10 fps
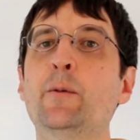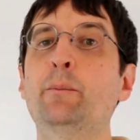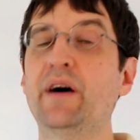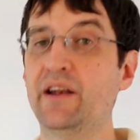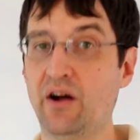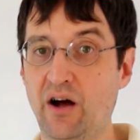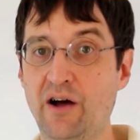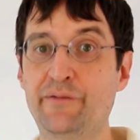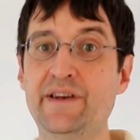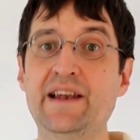But
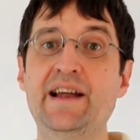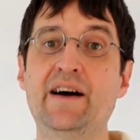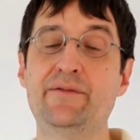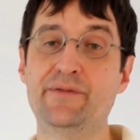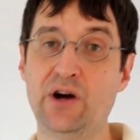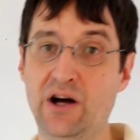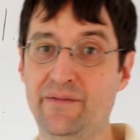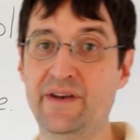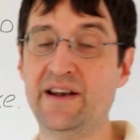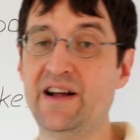often enough,
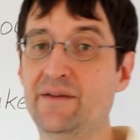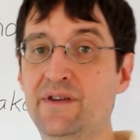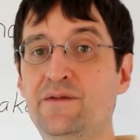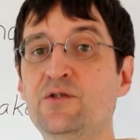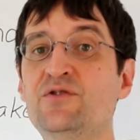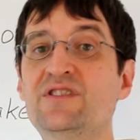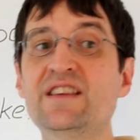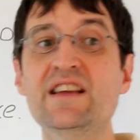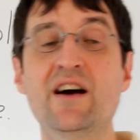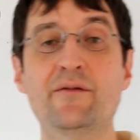if you
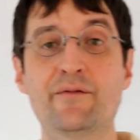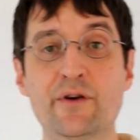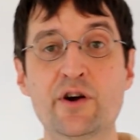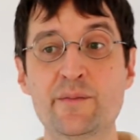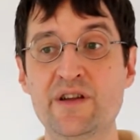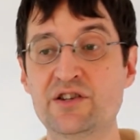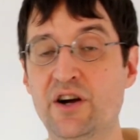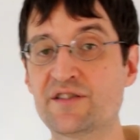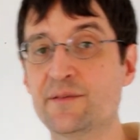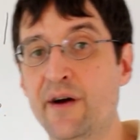see a verb that
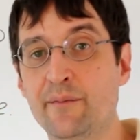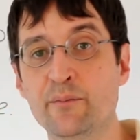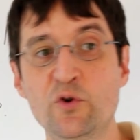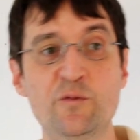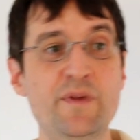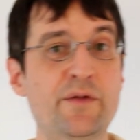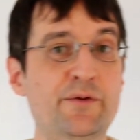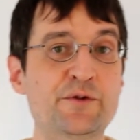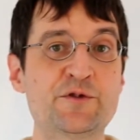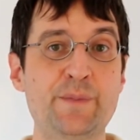talks about movement
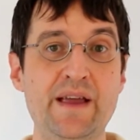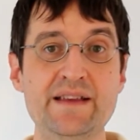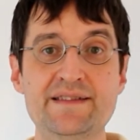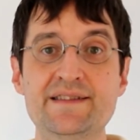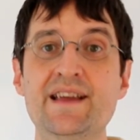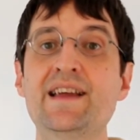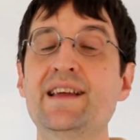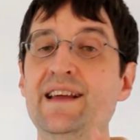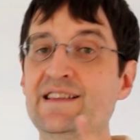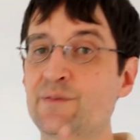through space,
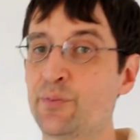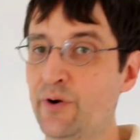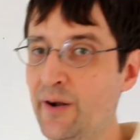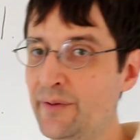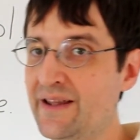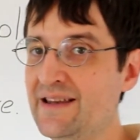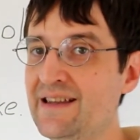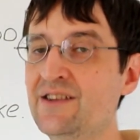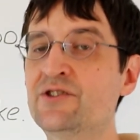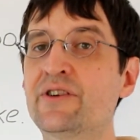it's probably an
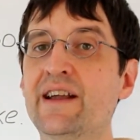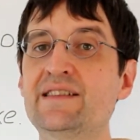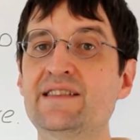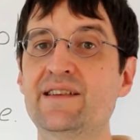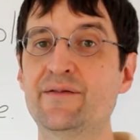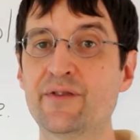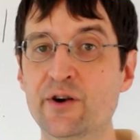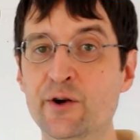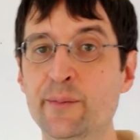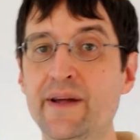intransitive
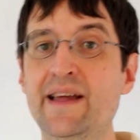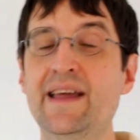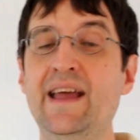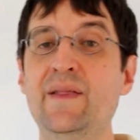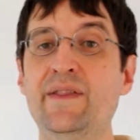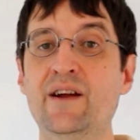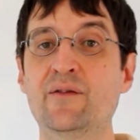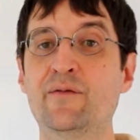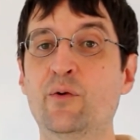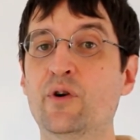verb, and
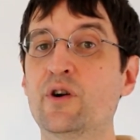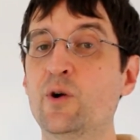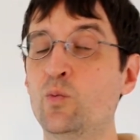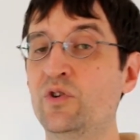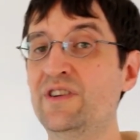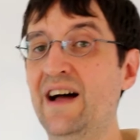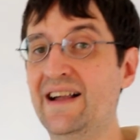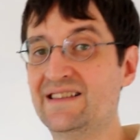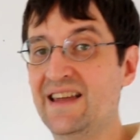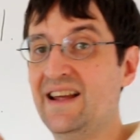therefore will
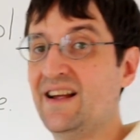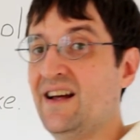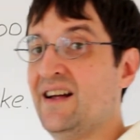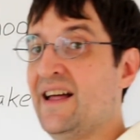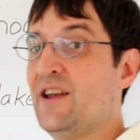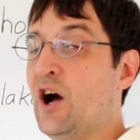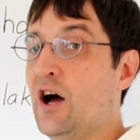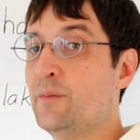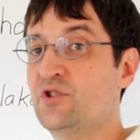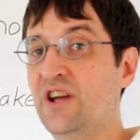not take an
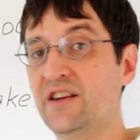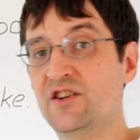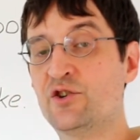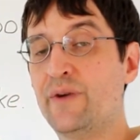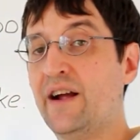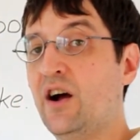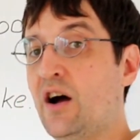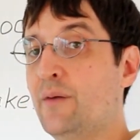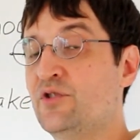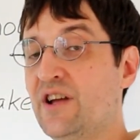object, a direct
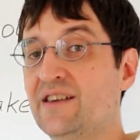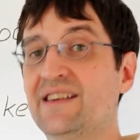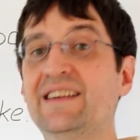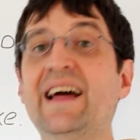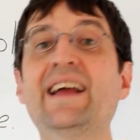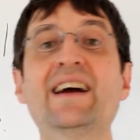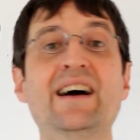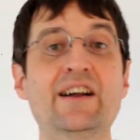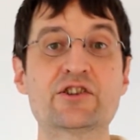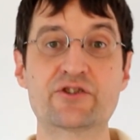object, like
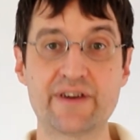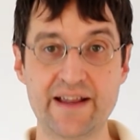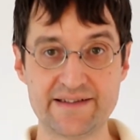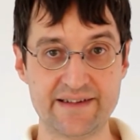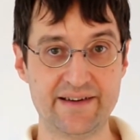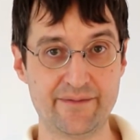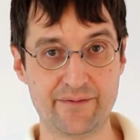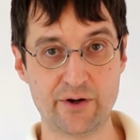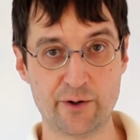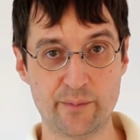a transitive
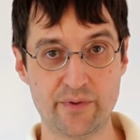verb.